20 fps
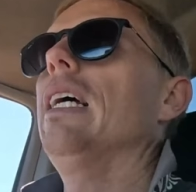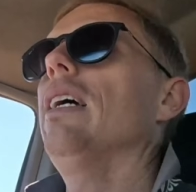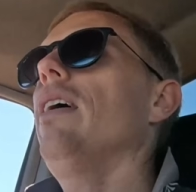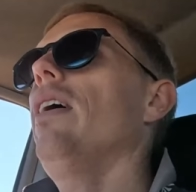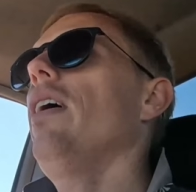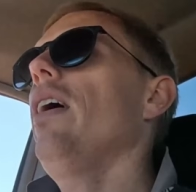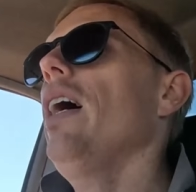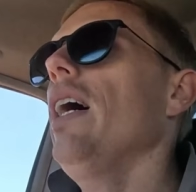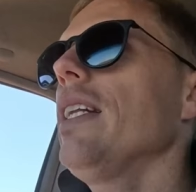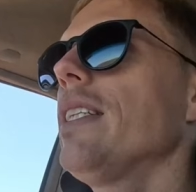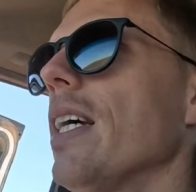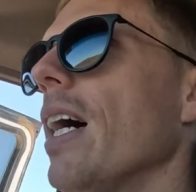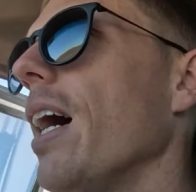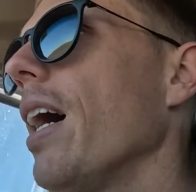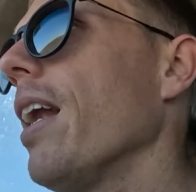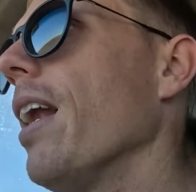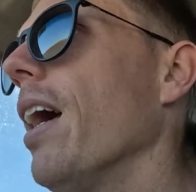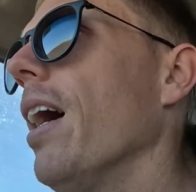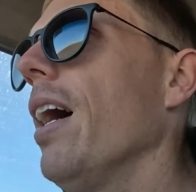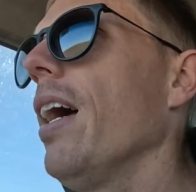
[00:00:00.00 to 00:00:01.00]
Alright,
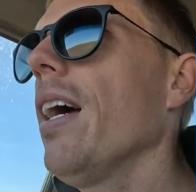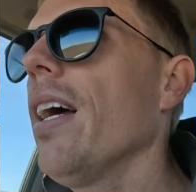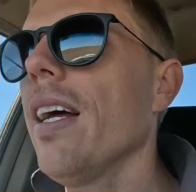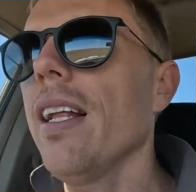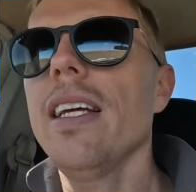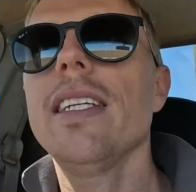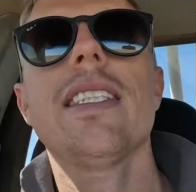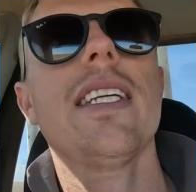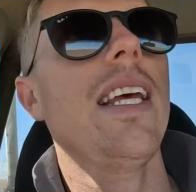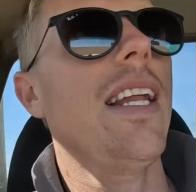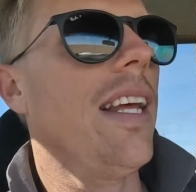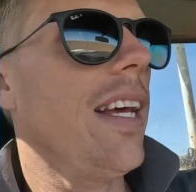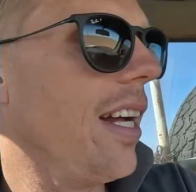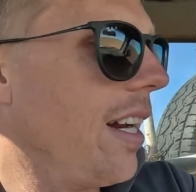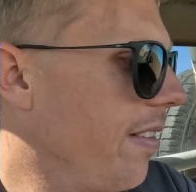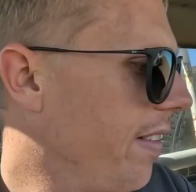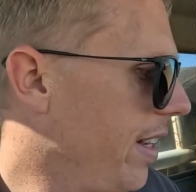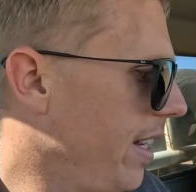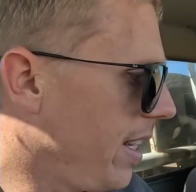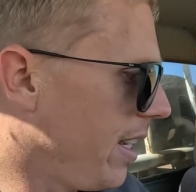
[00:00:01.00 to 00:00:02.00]
done. Let's get
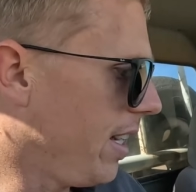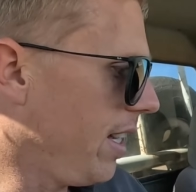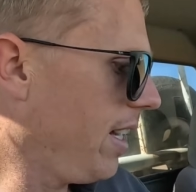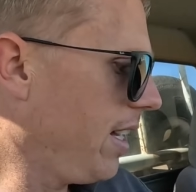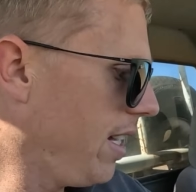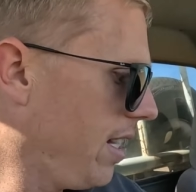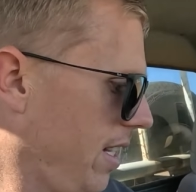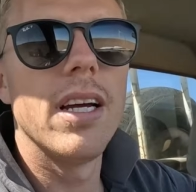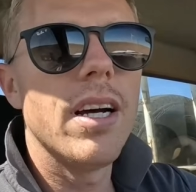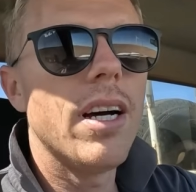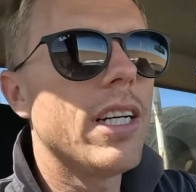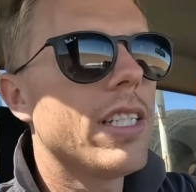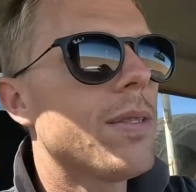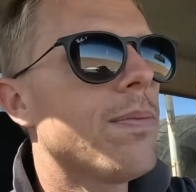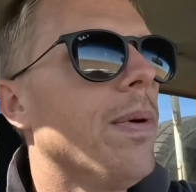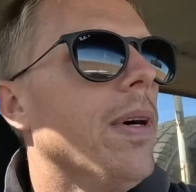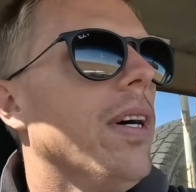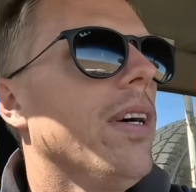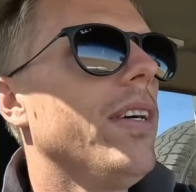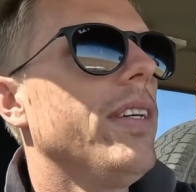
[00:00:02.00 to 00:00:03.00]
out of here. I
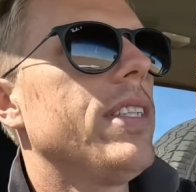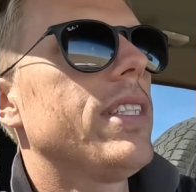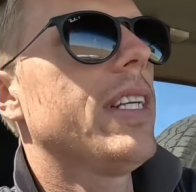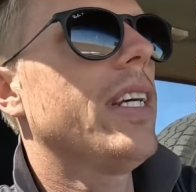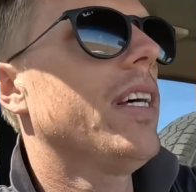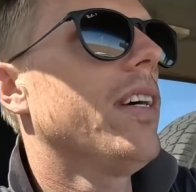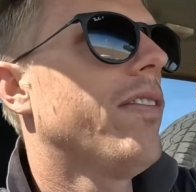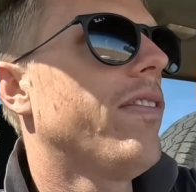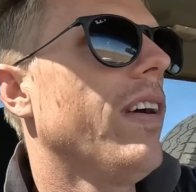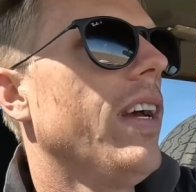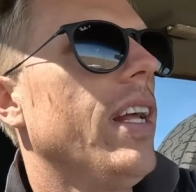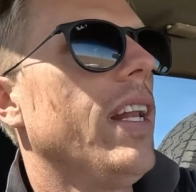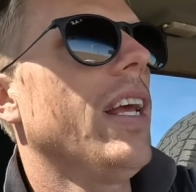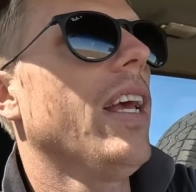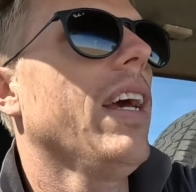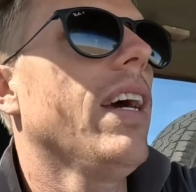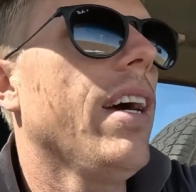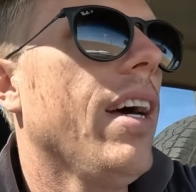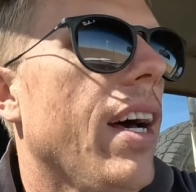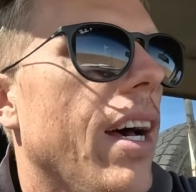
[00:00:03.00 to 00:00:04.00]
suppose
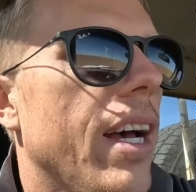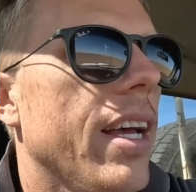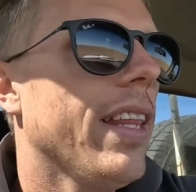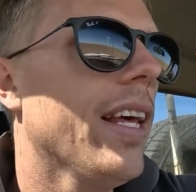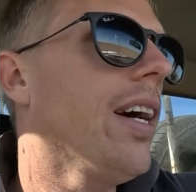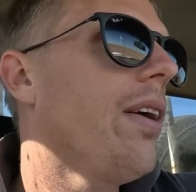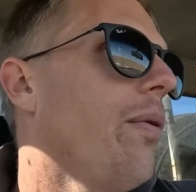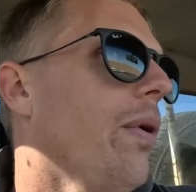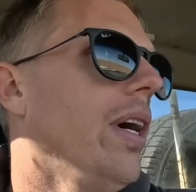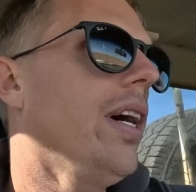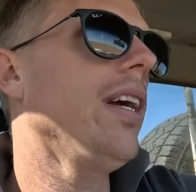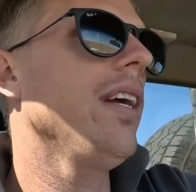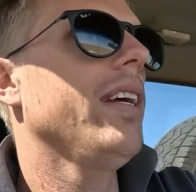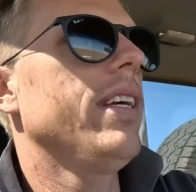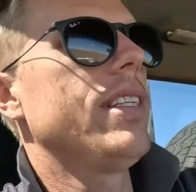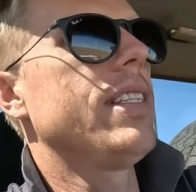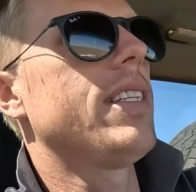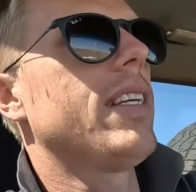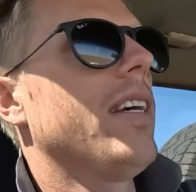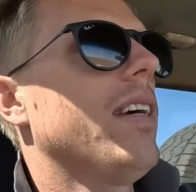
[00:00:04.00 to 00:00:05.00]
feeding out hay that way
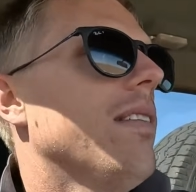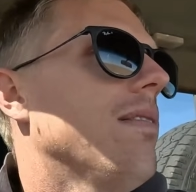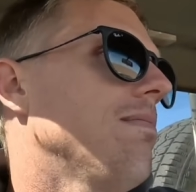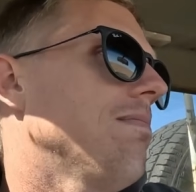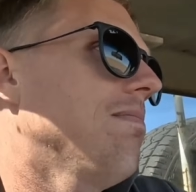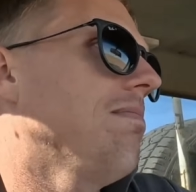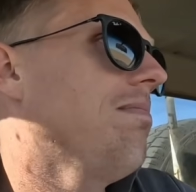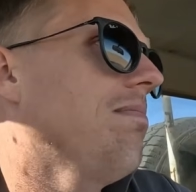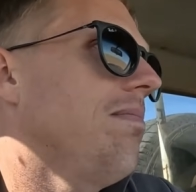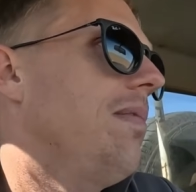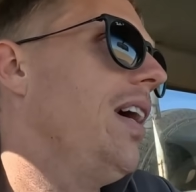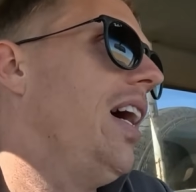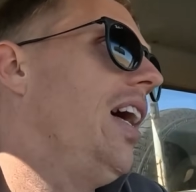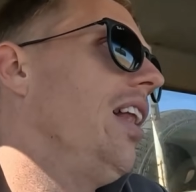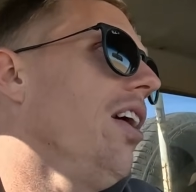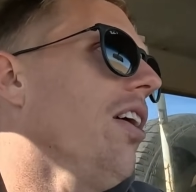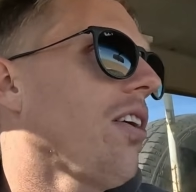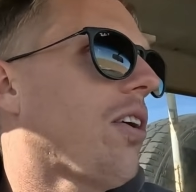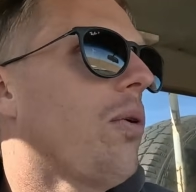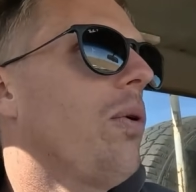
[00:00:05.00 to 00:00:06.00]
is a
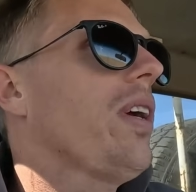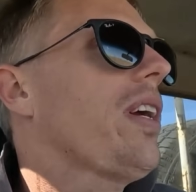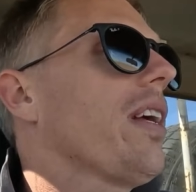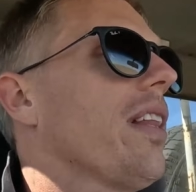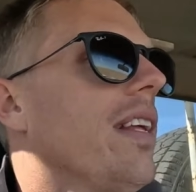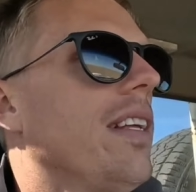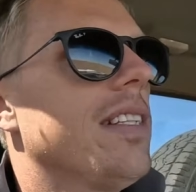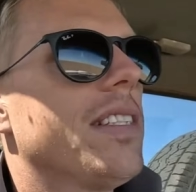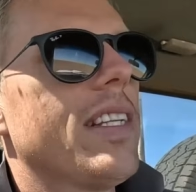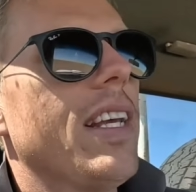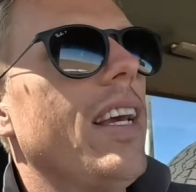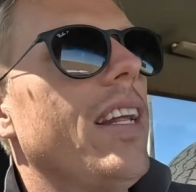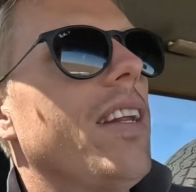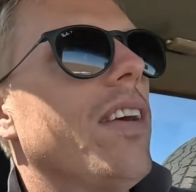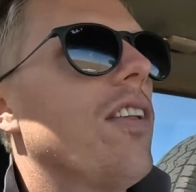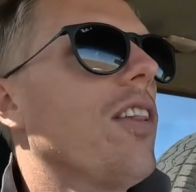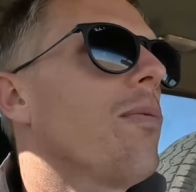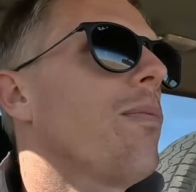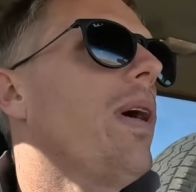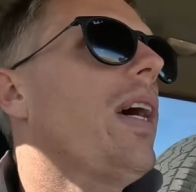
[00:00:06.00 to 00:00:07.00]
lot quicker than standing
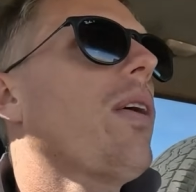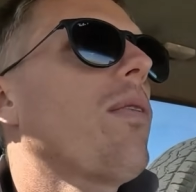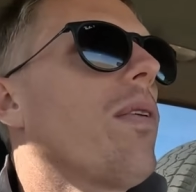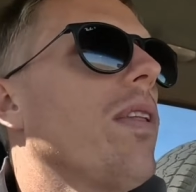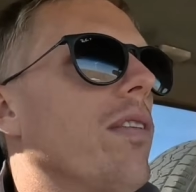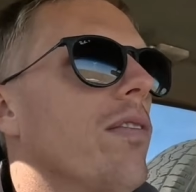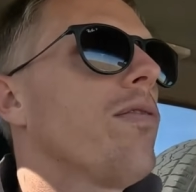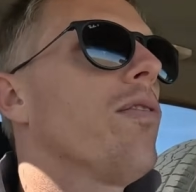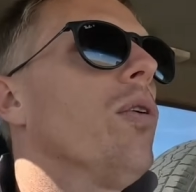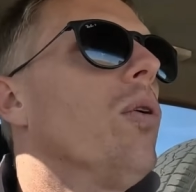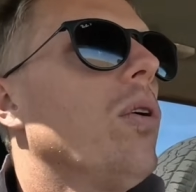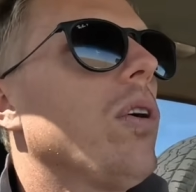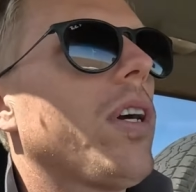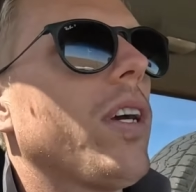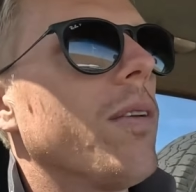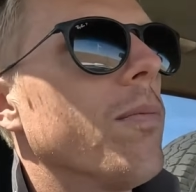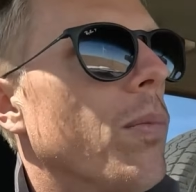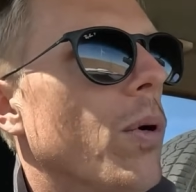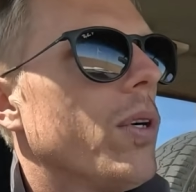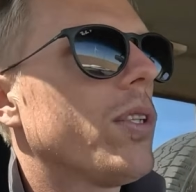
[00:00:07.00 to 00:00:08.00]
on the back with a fork
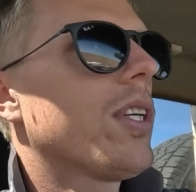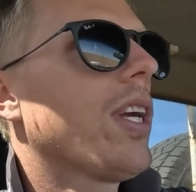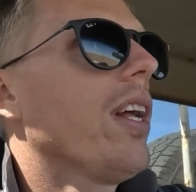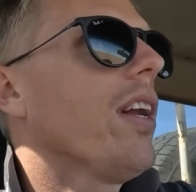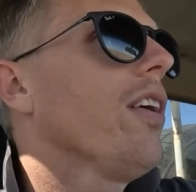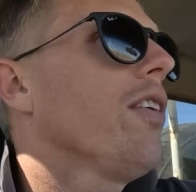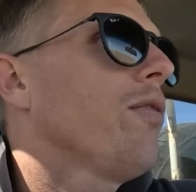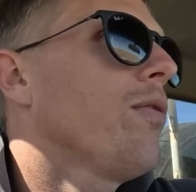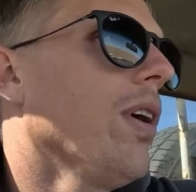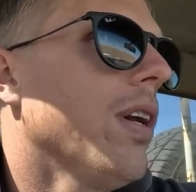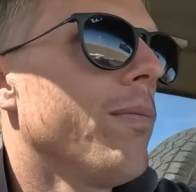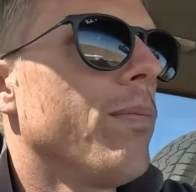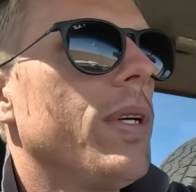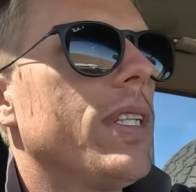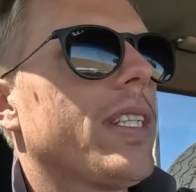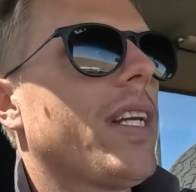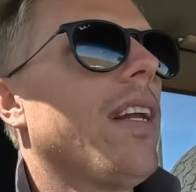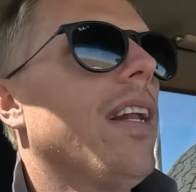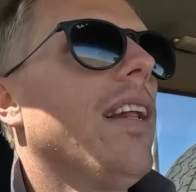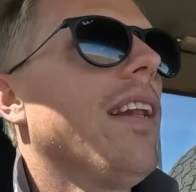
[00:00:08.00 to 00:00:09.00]
and pushing it off one
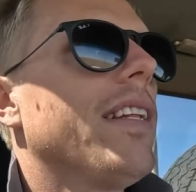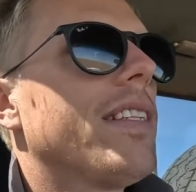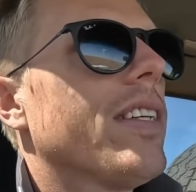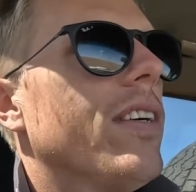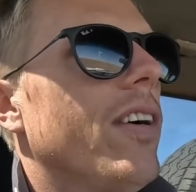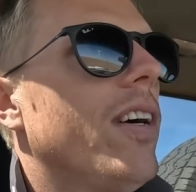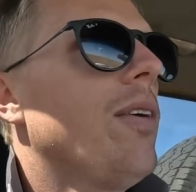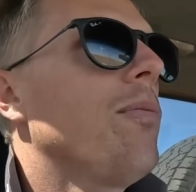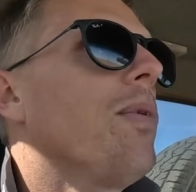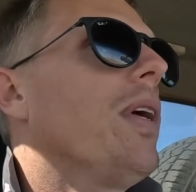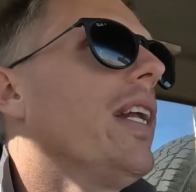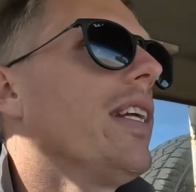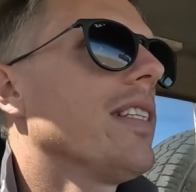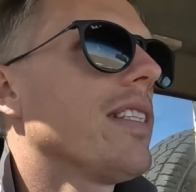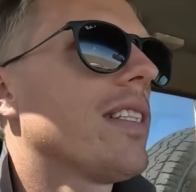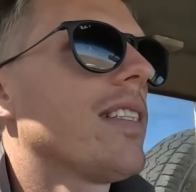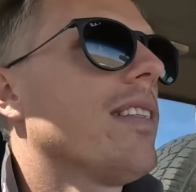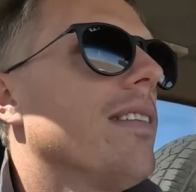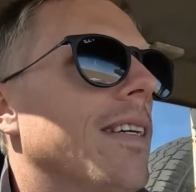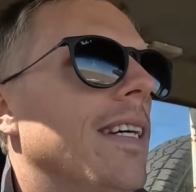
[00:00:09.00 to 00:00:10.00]
biscuit at a time, but
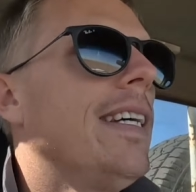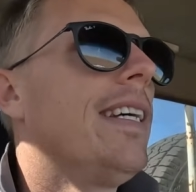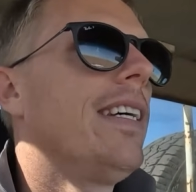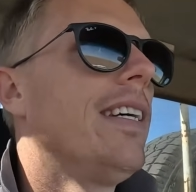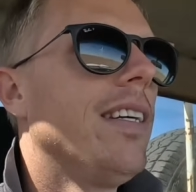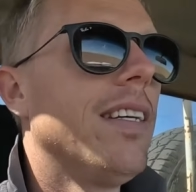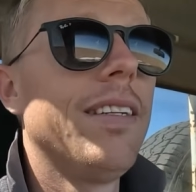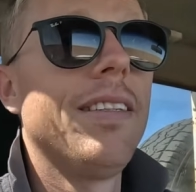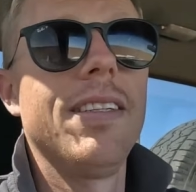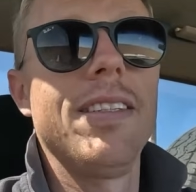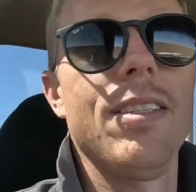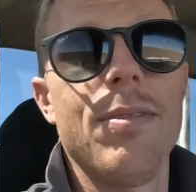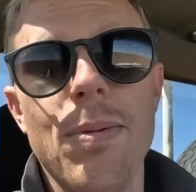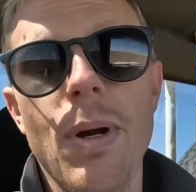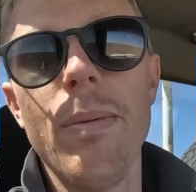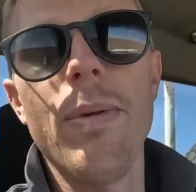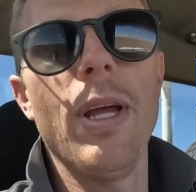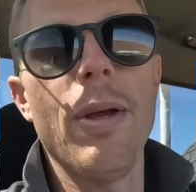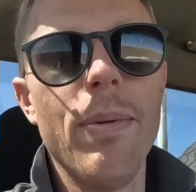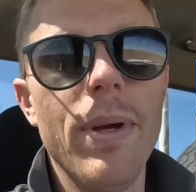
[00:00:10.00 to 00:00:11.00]
it's
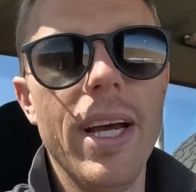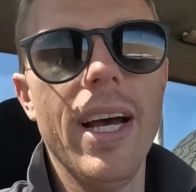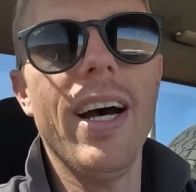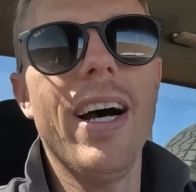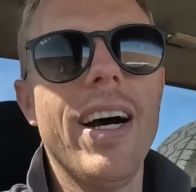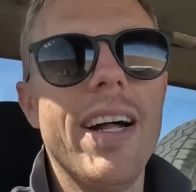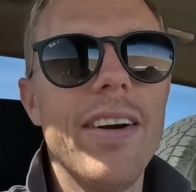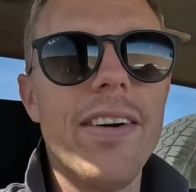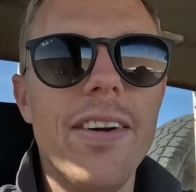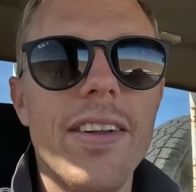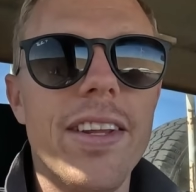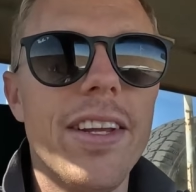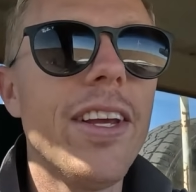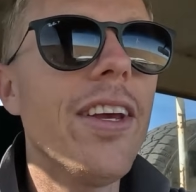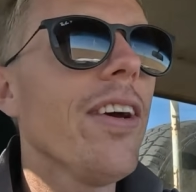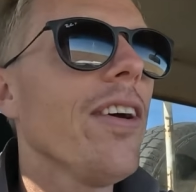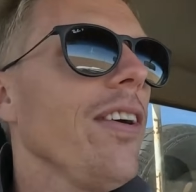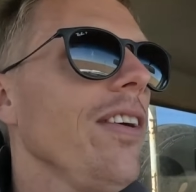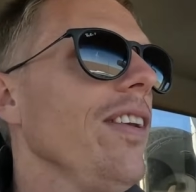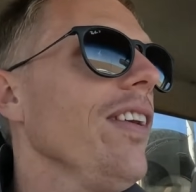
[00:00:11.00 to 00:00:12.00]
probably a bit harder on the
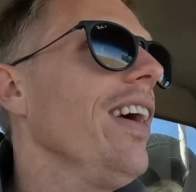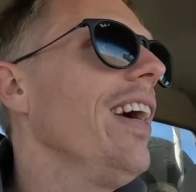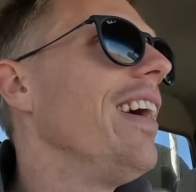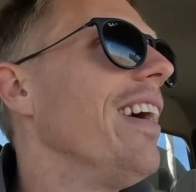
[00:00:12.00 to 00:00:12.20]
ute.